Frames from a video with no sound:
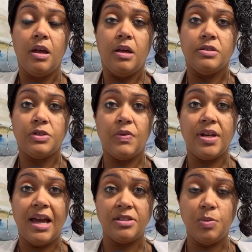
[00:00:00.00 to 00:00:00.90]
So the
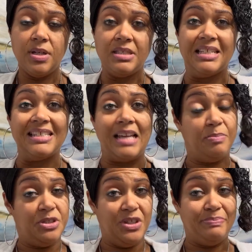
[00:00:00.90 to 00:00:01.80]
next one is
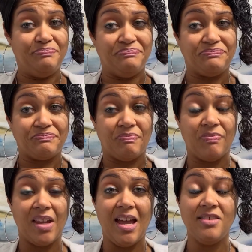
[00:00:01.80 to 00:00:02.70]
deception.
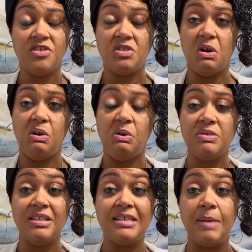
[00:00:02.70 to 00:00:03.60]
And so
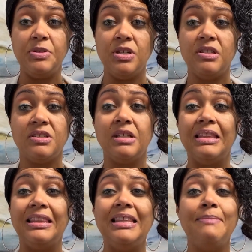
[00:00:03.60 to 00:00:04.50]
deception is
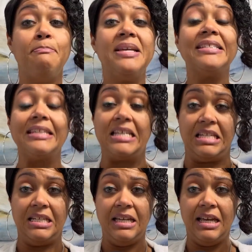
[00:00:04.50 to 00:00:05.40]
to
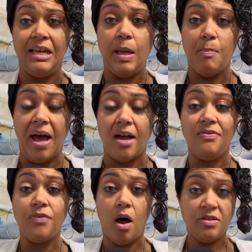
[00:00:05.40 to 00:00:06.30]
mislead by a
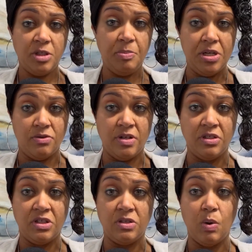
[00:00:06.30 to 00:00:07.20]
false
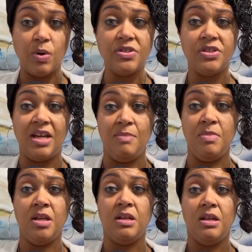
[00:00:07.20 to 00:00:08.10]
appearance or statement,